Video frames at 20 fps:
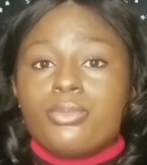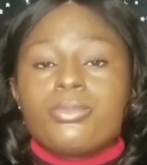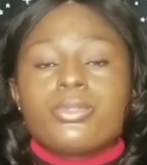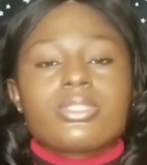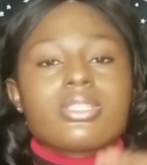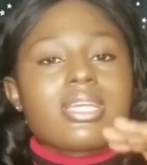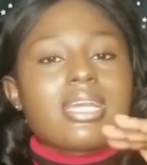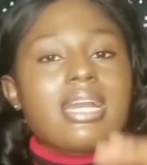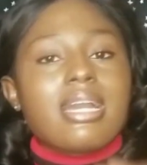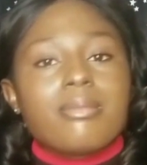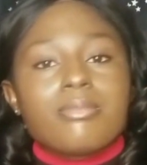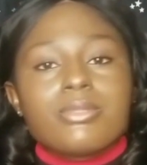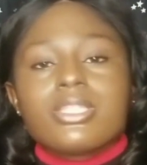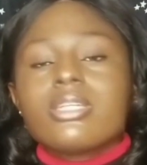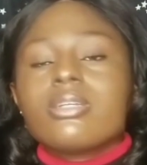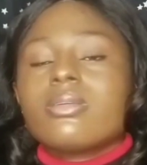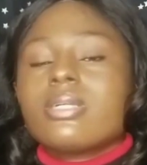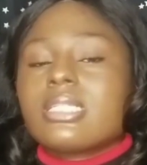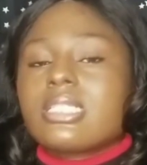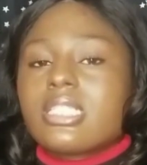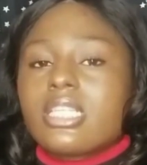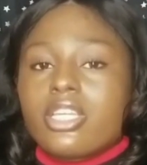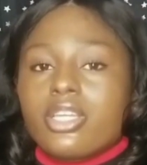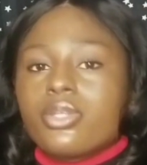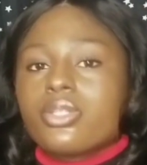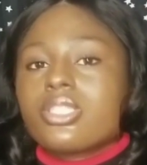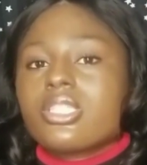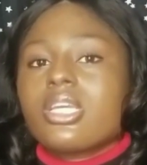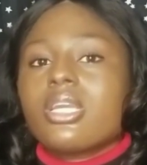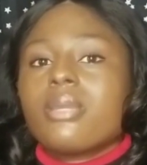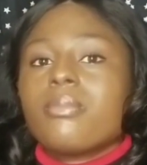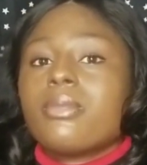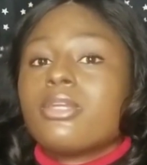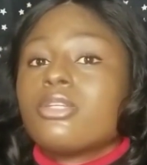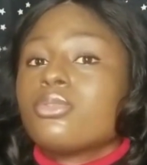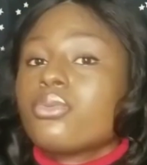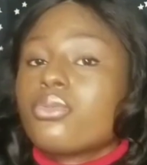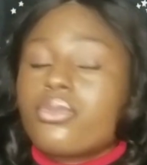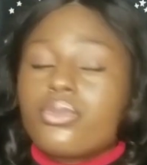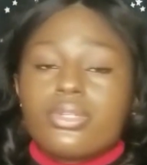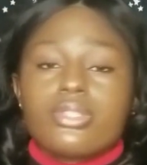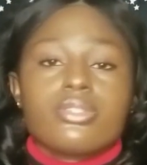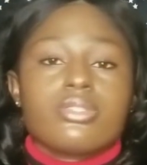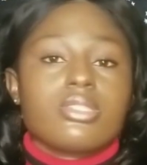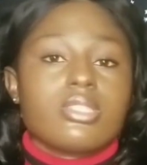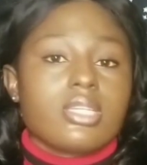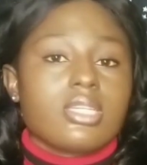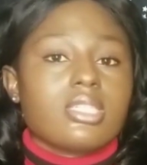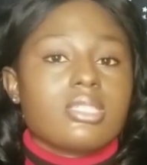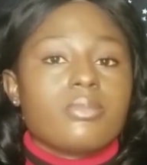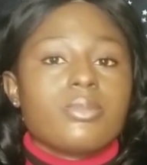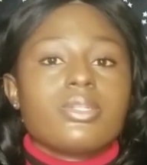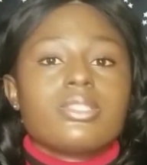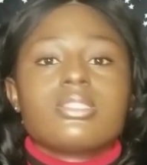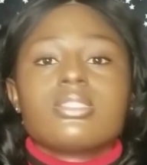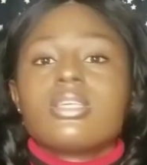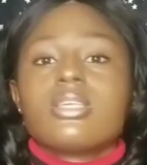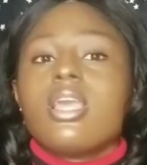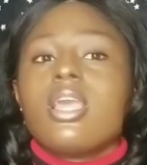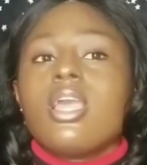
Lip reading: But calm down and take your time and do 3 to 6 months.